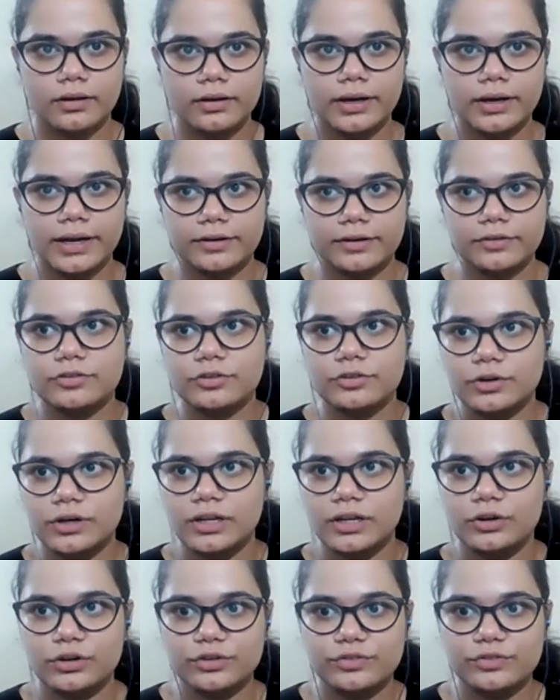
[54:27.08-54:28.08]
Right. So
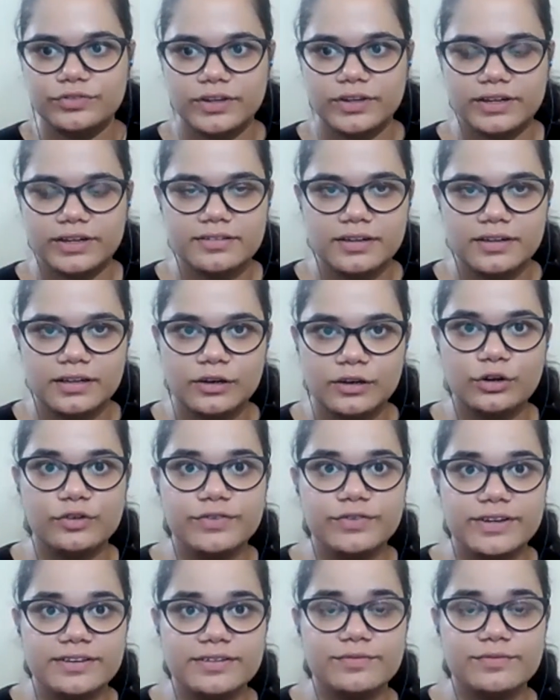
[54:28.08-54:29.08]
a lot of things, a lot
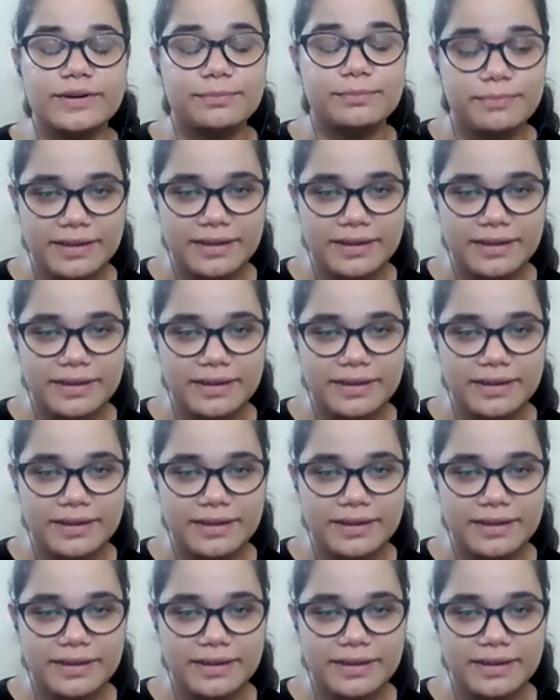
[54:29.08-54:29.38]
of basically